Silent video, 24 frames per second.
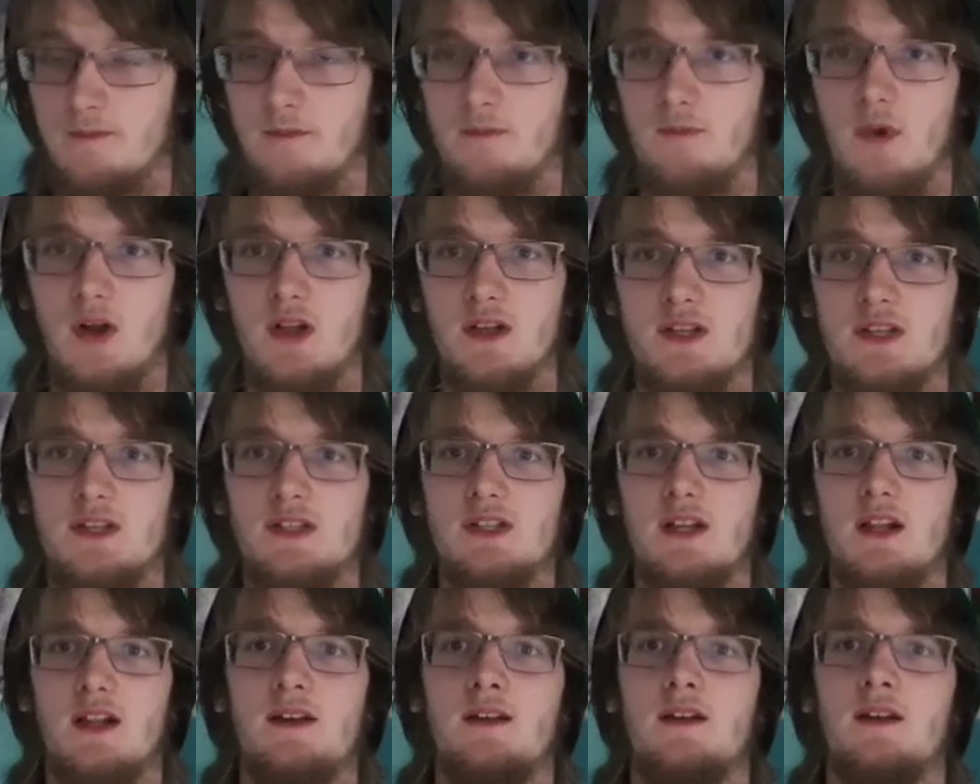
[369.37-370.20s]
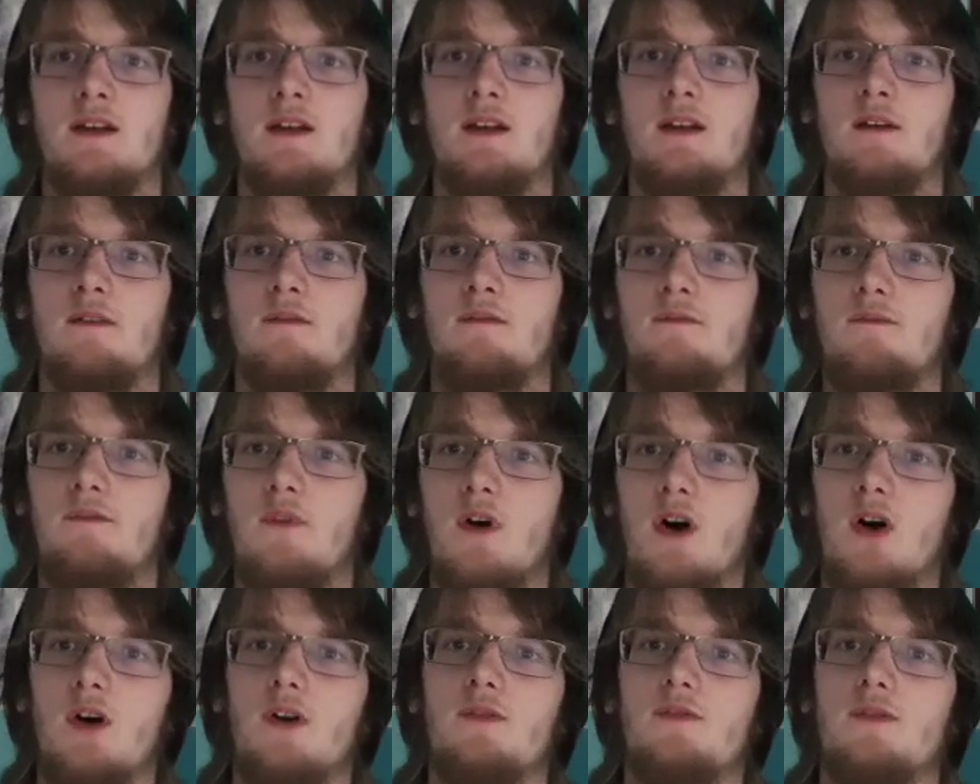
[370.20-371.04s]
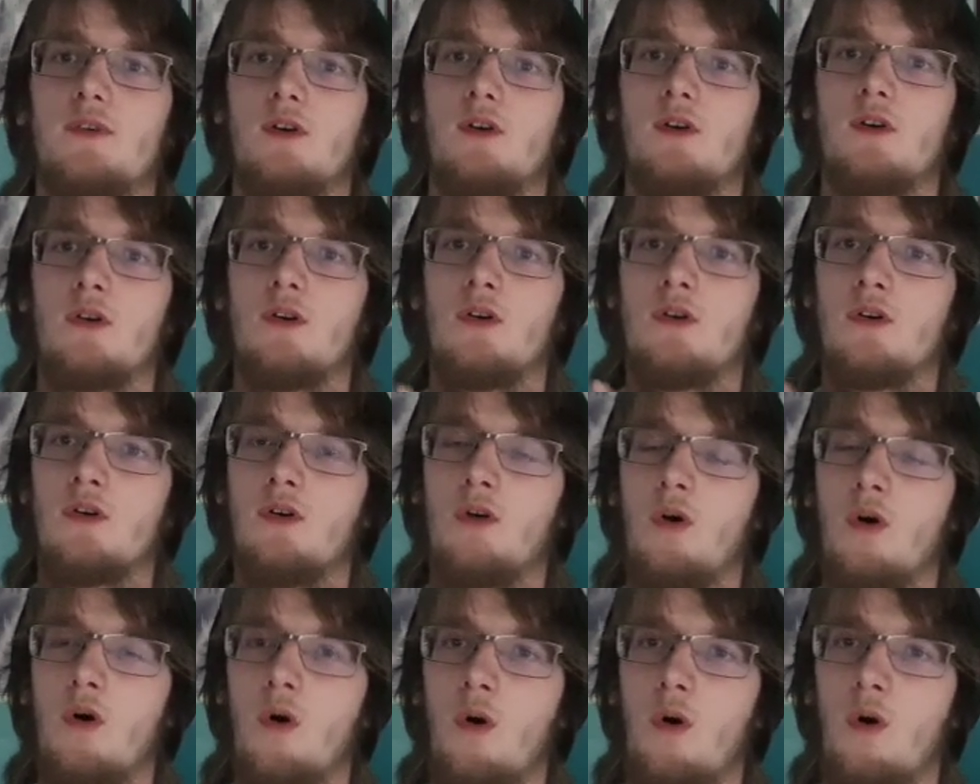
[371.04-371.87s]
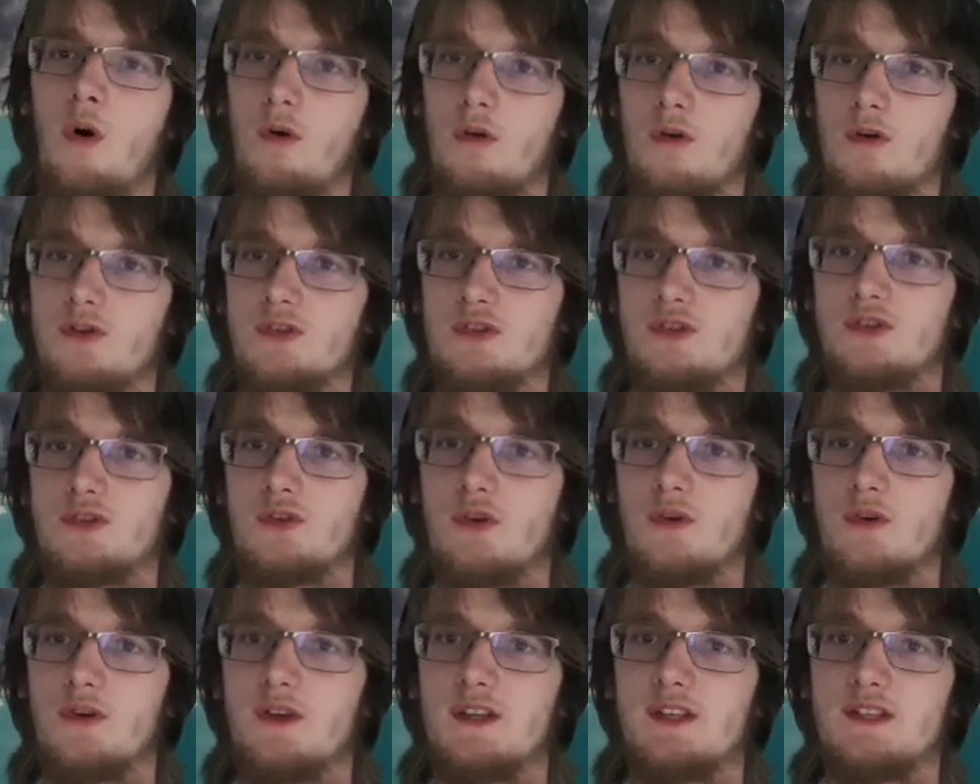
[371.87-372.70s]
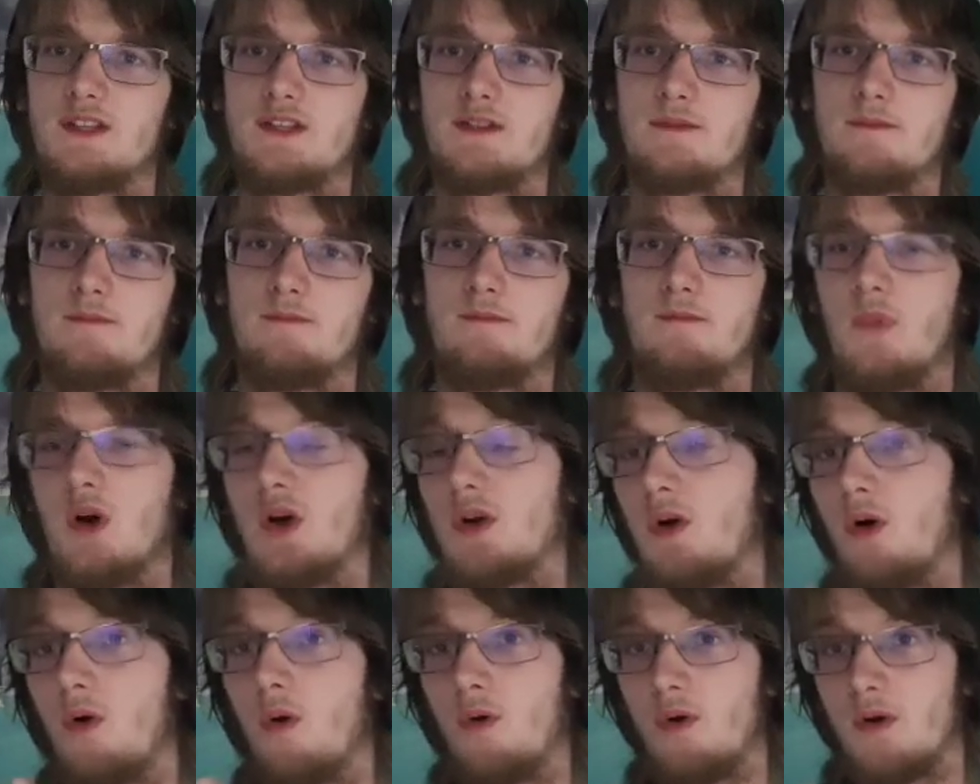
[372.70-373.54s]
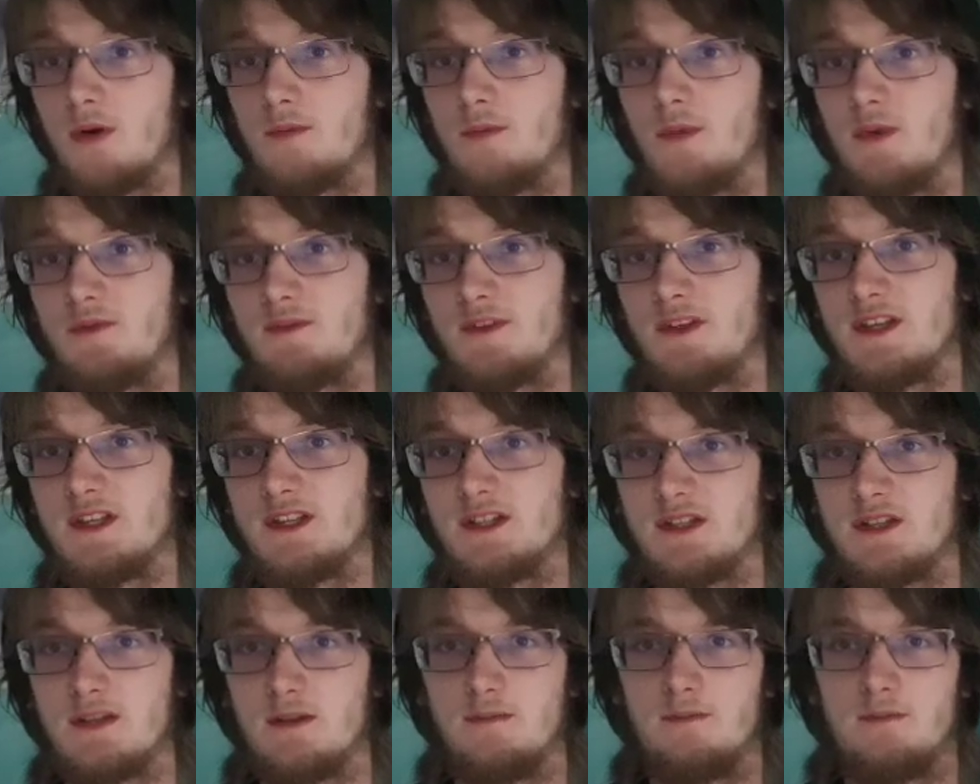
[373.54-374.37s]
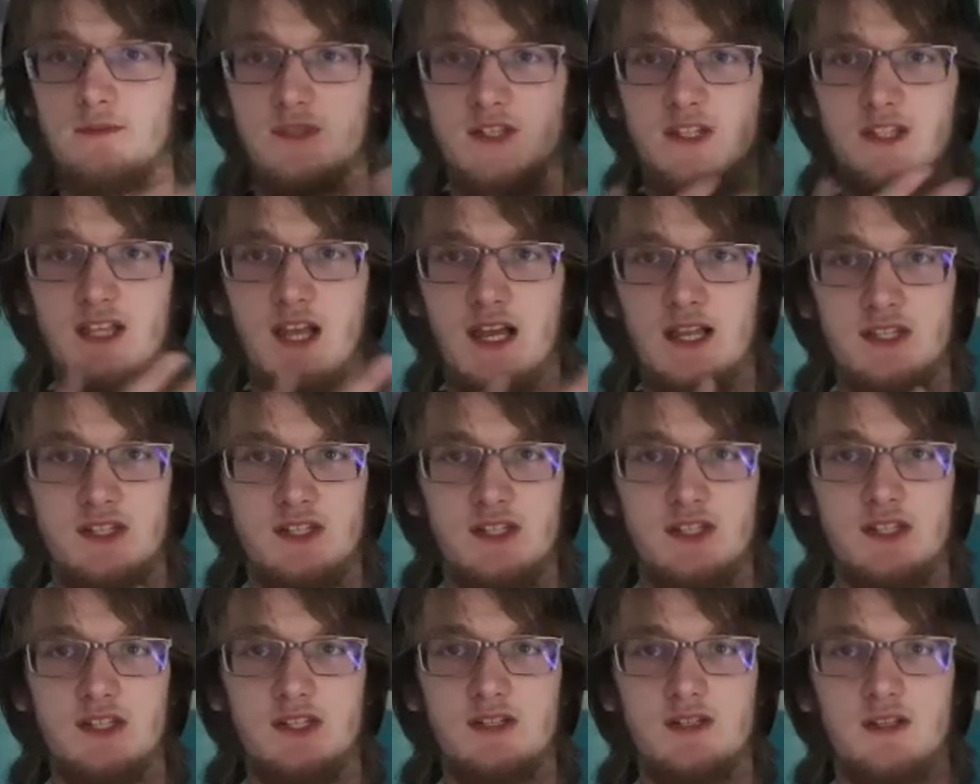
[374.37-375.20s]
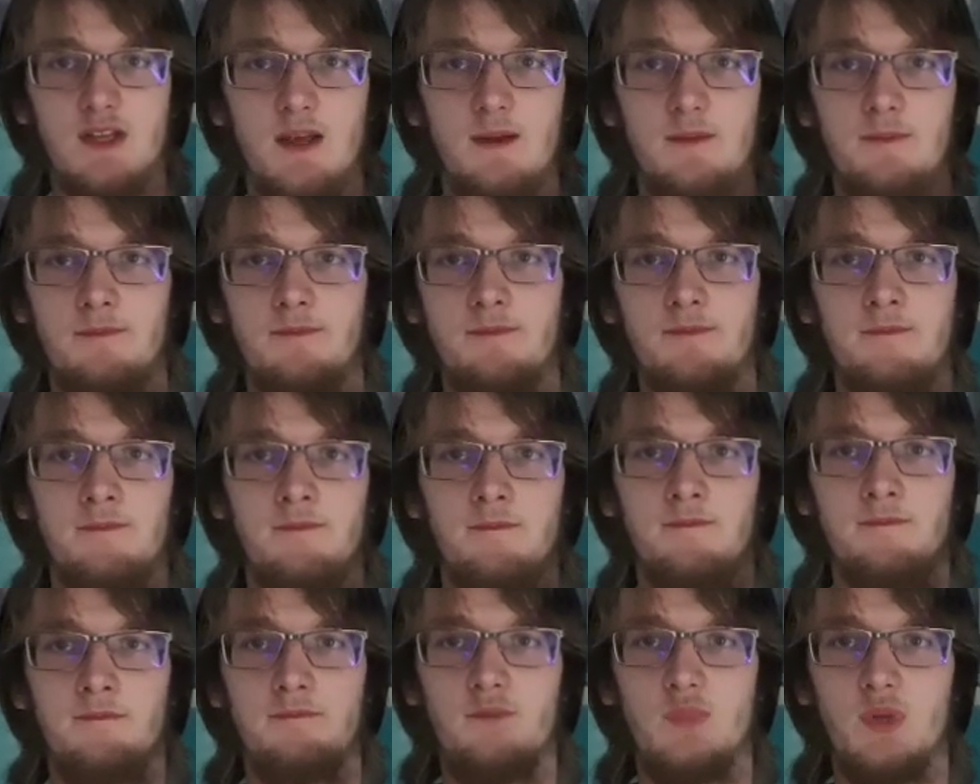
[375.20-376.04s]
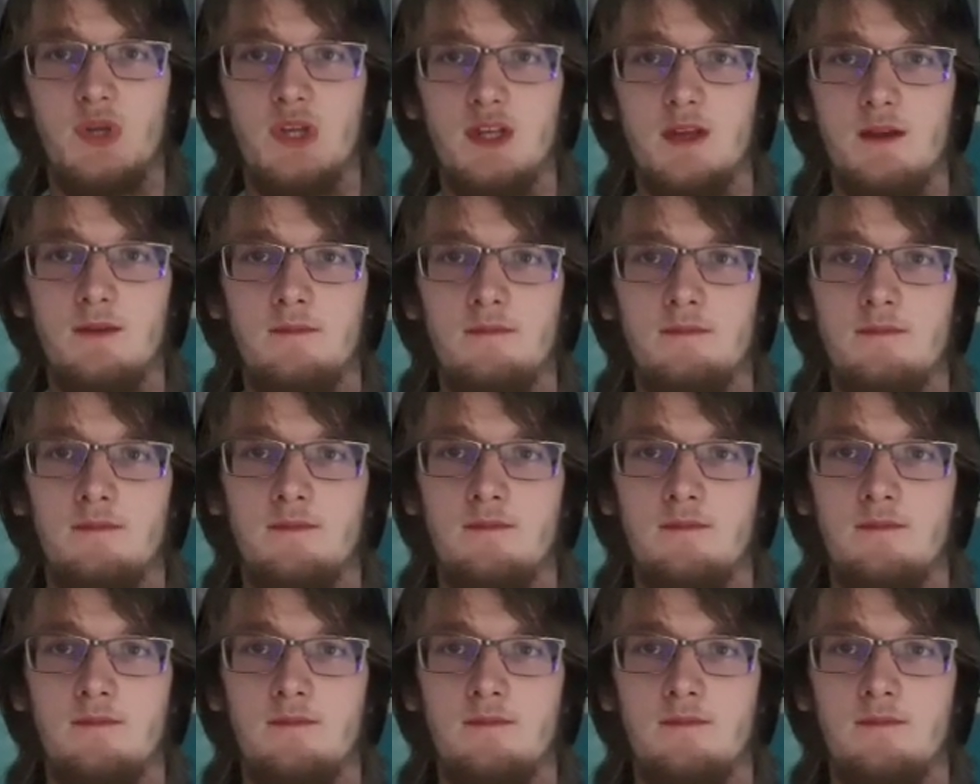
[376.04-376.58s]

Well, it's gonna involve horror stories. Well, horror movies, sketches can be